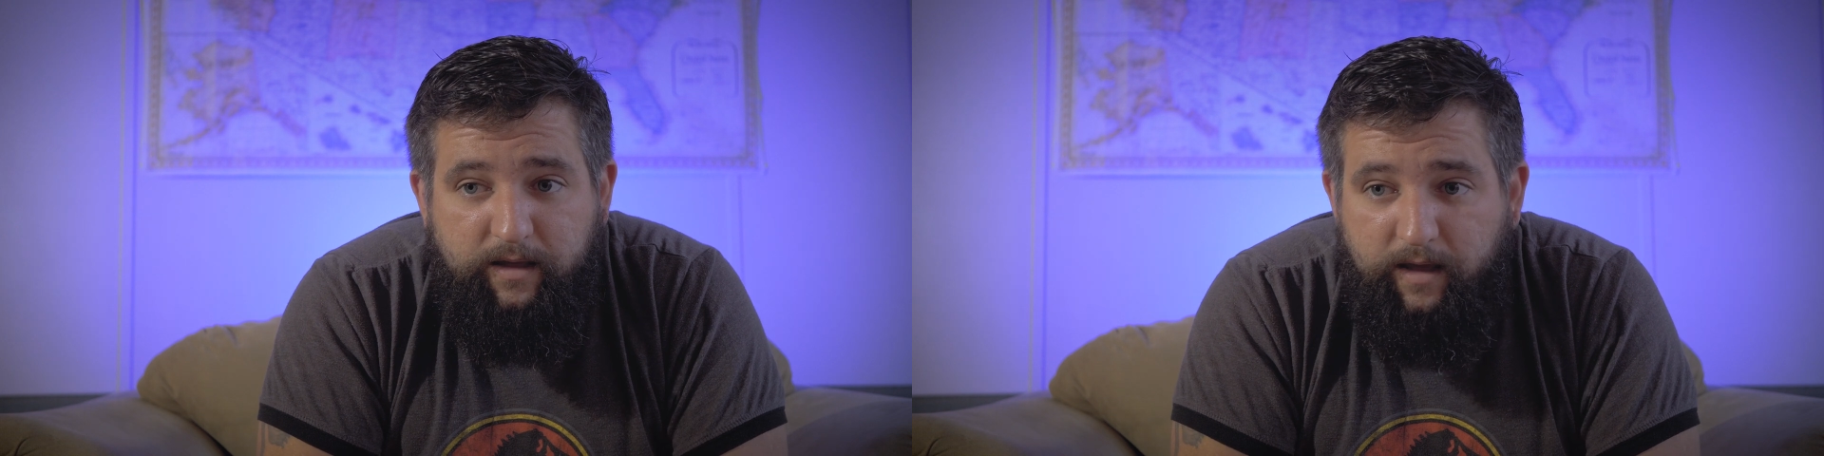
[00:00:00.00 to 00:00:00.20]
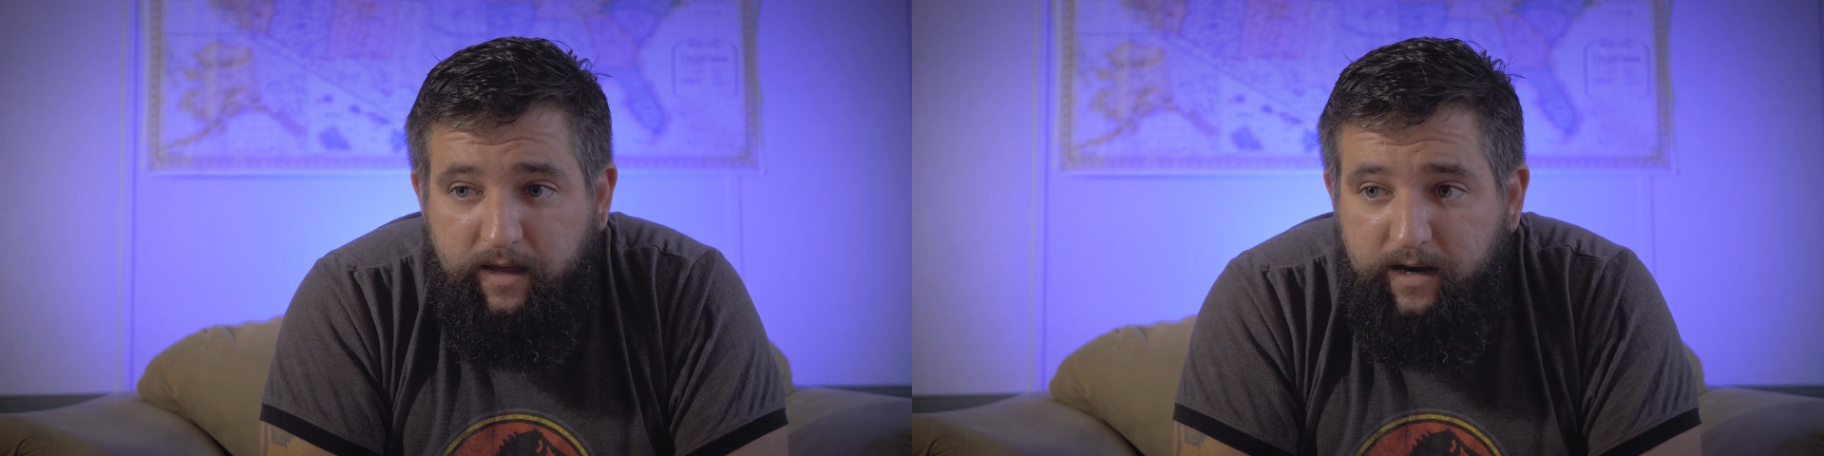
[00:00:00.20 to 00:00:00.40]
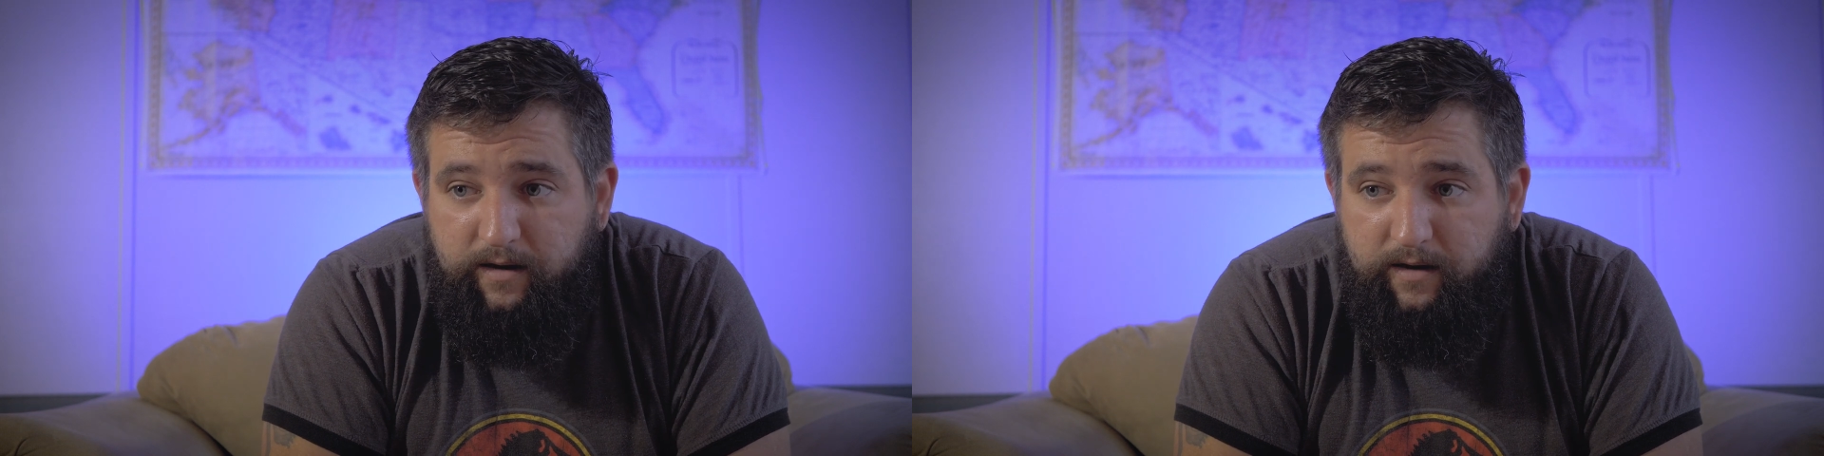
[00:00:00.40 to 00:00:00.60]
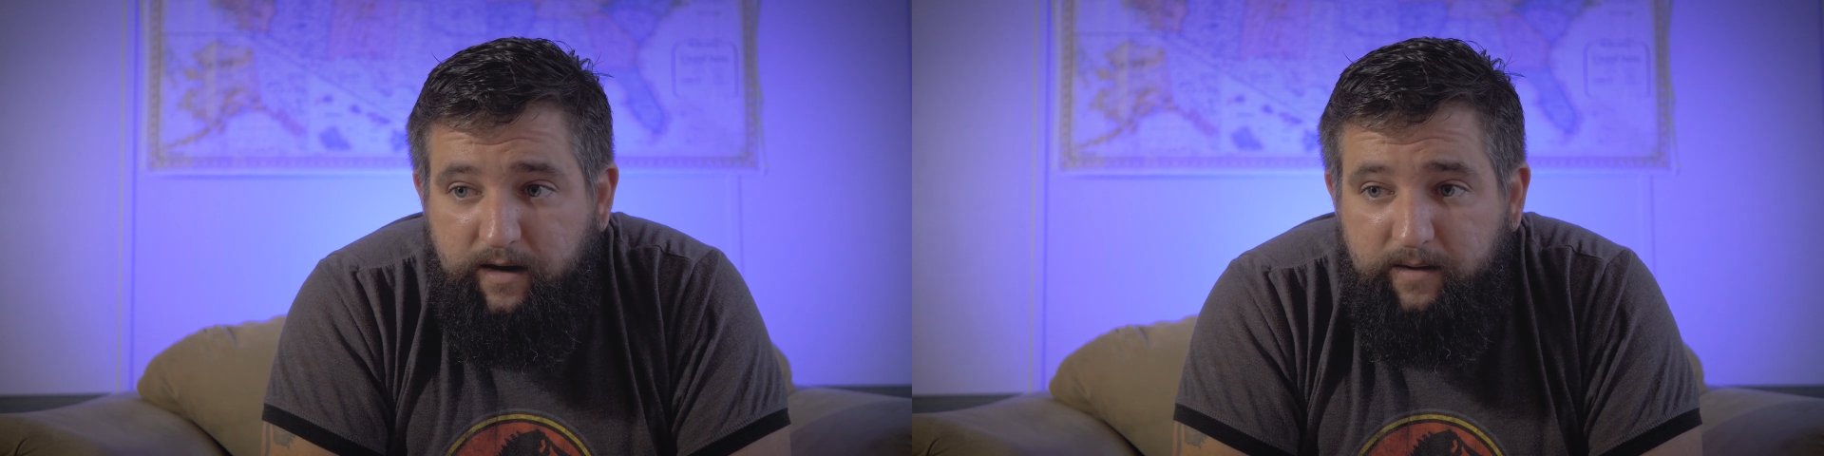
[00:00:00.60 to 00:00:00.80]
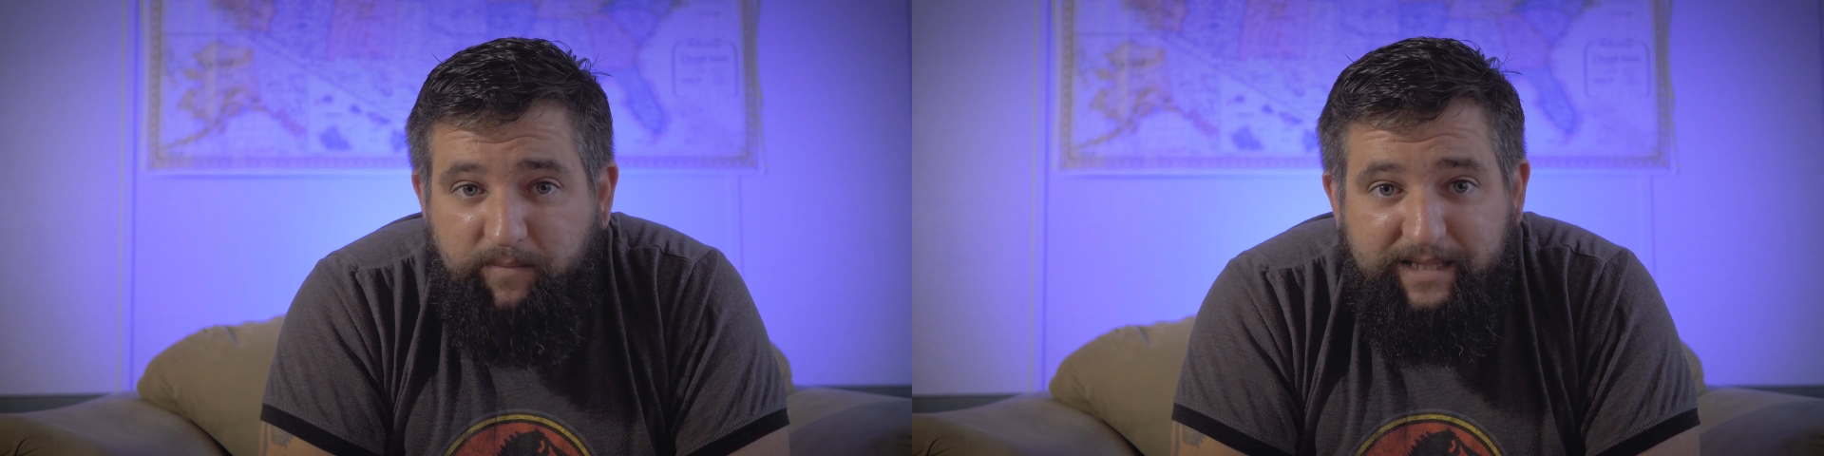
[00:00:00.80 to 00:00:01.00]
And
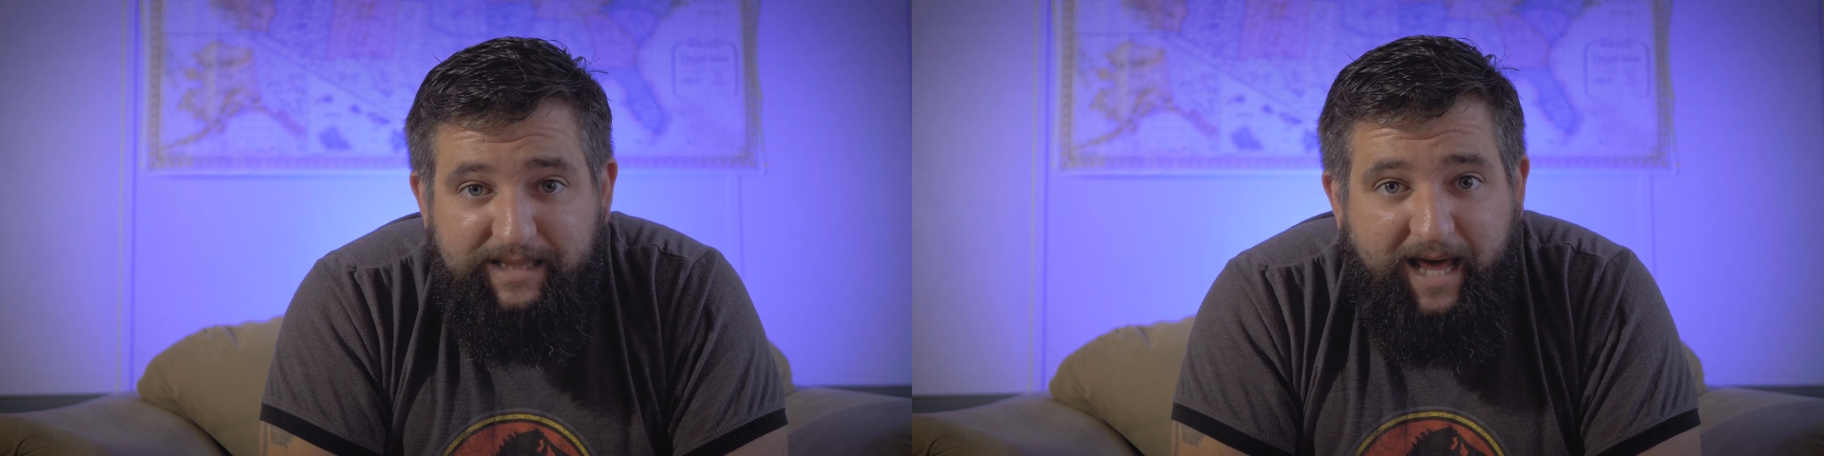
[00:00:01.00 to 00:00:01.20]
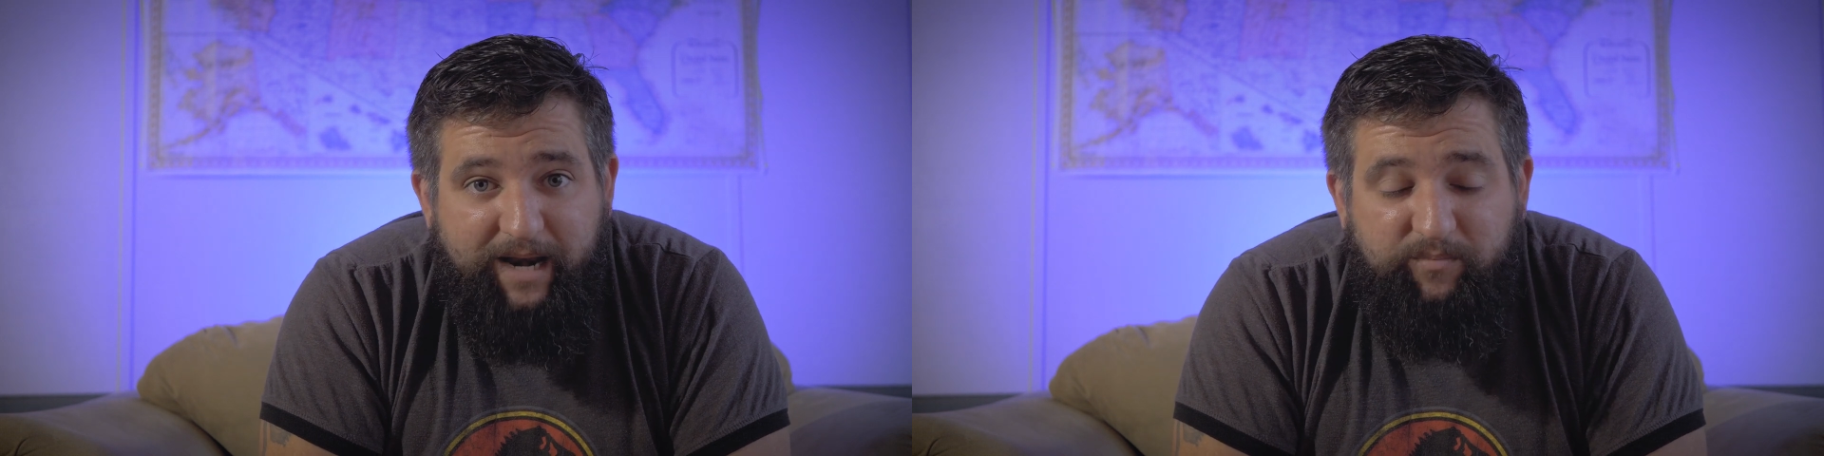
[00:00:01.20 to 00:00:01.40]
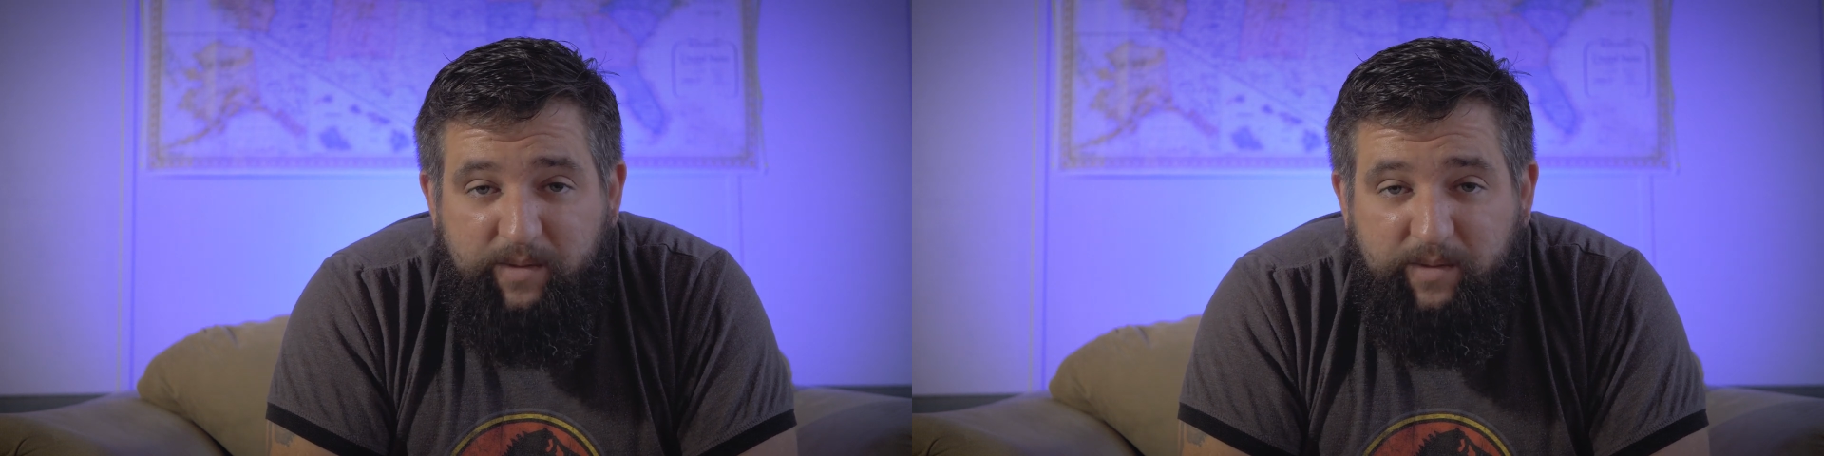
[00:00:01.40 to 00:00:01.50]
uh, a lot of